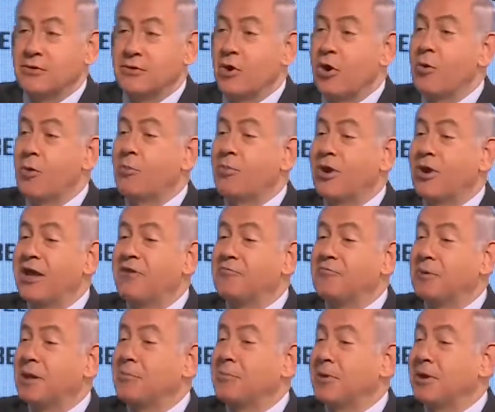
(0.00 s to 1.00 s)
No
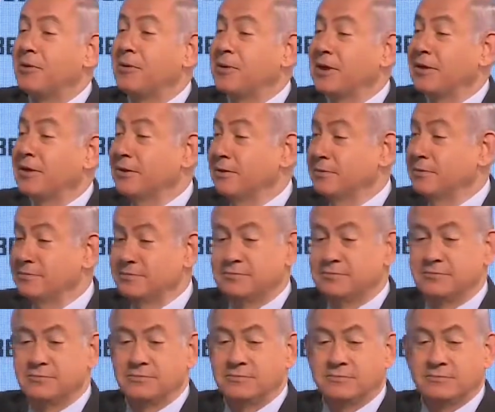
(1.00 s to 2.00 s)
brave people among you?
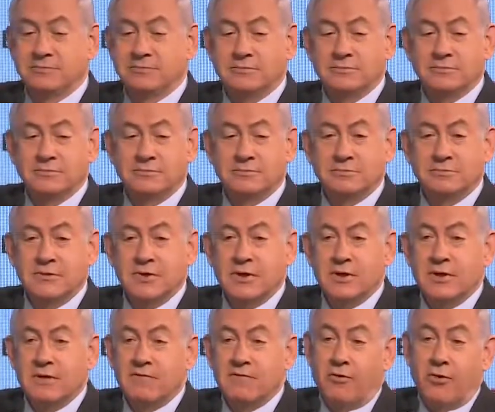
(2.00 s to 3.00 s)

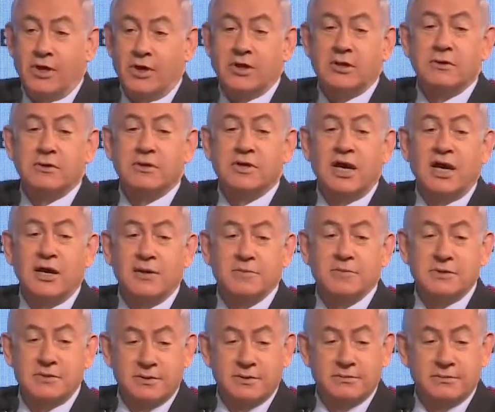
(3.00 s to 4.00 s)
42
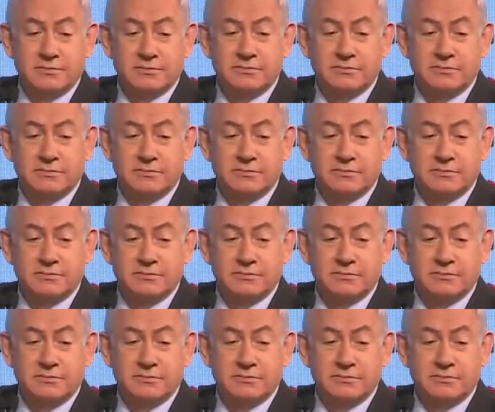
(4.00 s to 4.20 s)
times?